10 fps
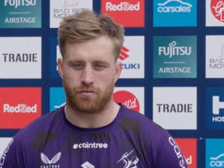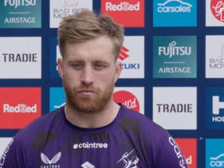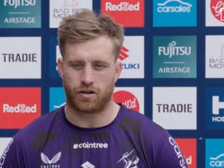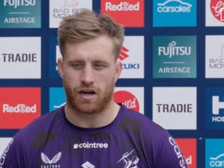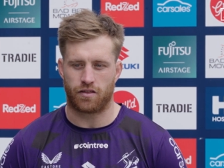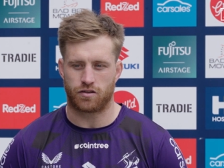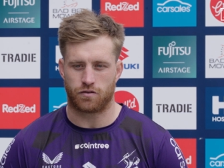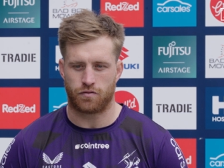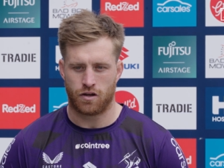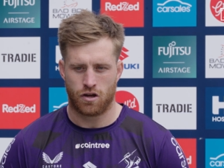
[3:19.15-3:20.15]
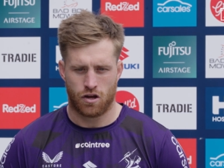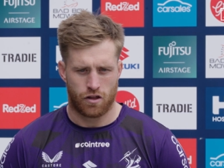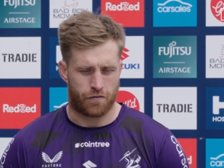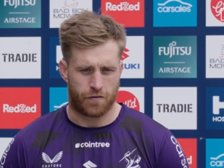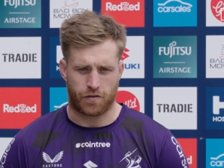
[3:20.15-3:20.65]
regardless of
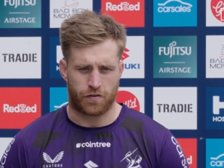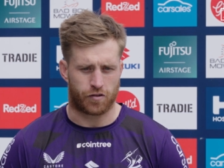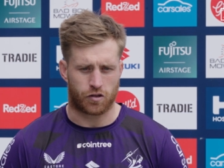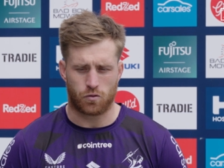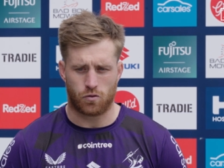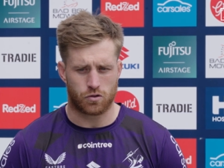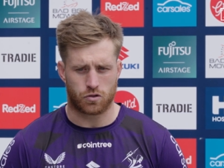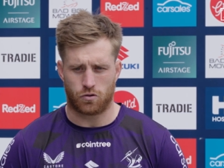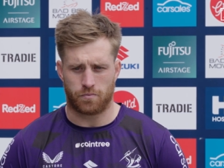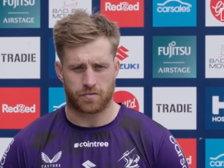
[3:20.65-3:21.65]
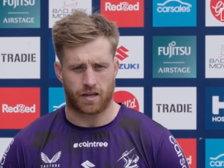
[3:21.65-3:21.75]
the 50-50 calls or